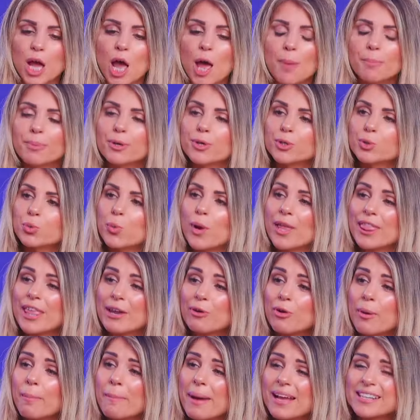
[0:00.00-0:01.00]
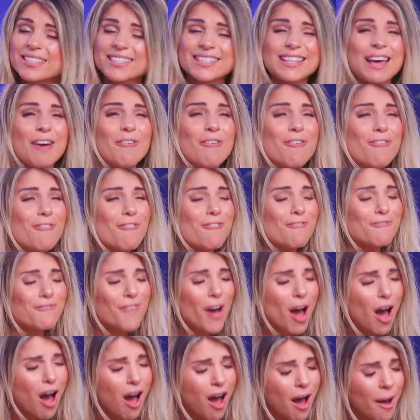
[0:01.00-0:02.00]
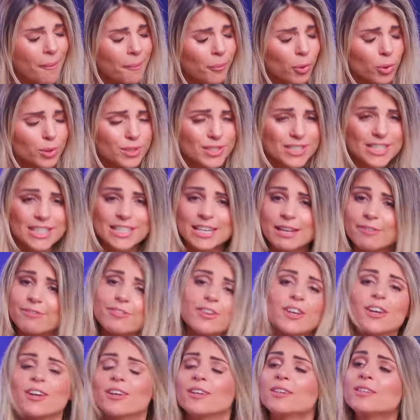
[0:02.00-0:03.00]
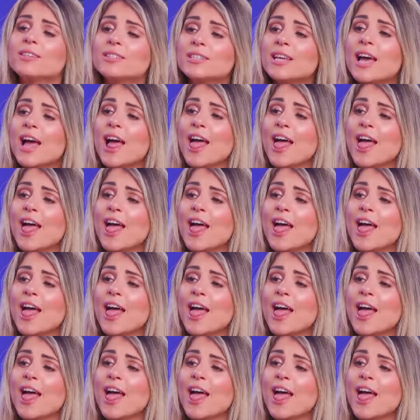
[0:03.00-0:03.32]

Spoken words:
because when there are matters that are far more significant